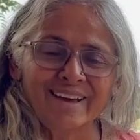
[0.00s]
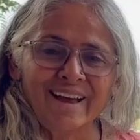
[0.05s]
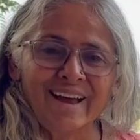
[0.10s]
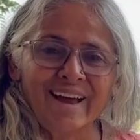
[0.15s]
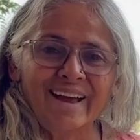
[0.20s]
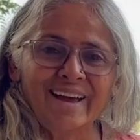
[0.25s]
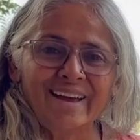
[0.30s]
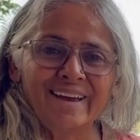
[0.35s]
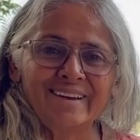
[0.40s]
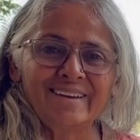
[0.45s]

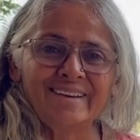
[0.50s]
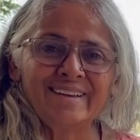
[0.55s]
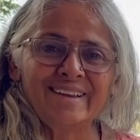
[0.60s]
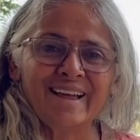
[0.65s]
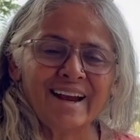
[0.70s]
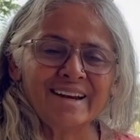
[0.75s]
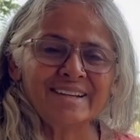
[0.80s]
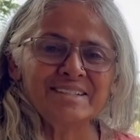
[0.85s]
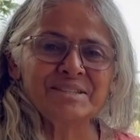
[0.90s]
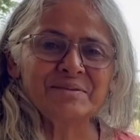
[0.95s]
And
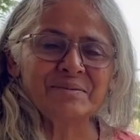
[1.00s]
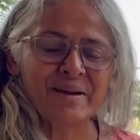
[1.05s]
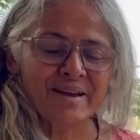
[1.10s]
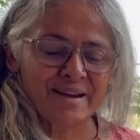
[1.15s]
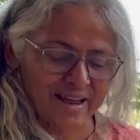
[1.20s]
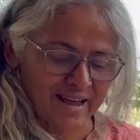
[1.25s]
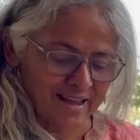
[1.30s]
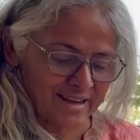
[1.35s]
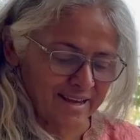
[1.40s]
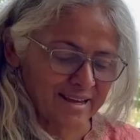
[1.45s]
that's when
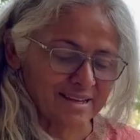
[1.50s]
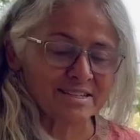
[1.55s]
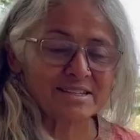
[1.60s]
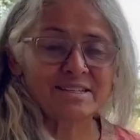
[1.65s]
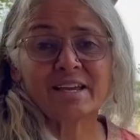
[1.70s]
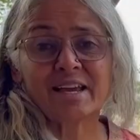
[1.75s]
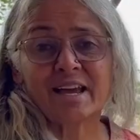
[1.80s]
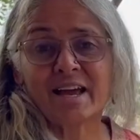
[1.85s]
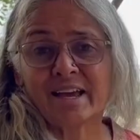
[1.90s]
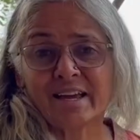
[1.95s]
I can
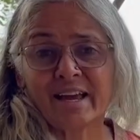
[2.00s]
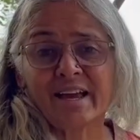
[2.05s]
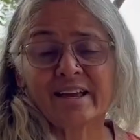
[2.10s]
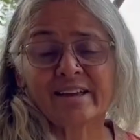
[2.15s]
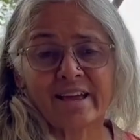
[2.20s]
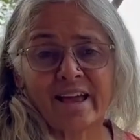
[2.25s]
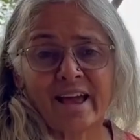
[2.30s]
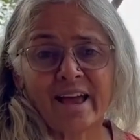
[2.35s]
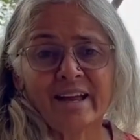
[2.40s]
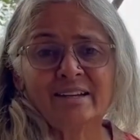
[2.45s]
say I
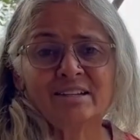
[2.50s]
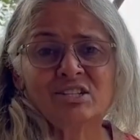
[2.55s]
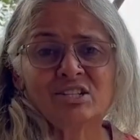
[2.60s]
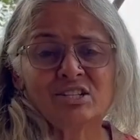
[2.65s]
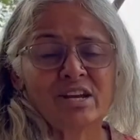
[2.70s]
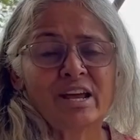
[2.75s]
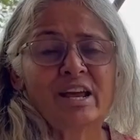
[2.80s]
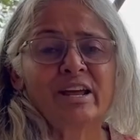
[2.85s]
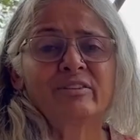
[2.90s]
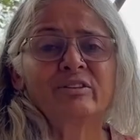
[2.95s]
can
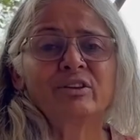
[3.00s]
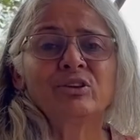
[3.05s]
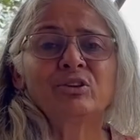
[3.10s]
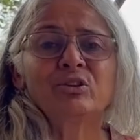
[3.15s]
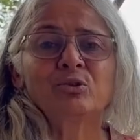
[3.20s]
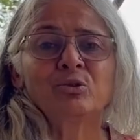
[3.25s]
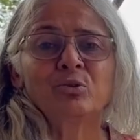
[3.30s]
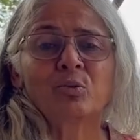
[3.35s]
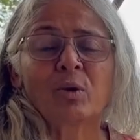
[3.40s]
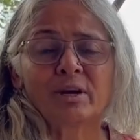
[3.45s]
share with
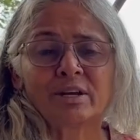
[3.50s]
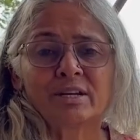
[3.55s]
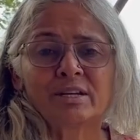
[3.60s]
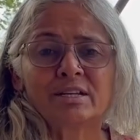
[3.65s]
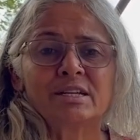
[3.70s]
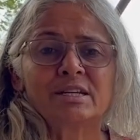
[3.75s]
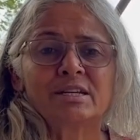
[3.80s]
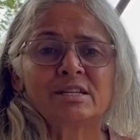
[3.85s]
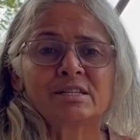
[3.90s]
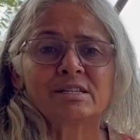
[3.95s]
you what it
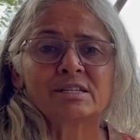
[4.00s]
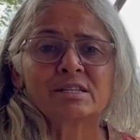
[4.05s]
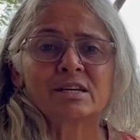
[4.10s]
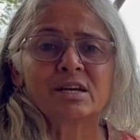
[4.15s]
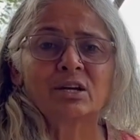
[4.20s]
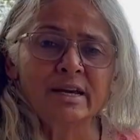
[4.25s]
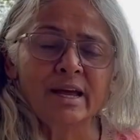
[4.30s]
is.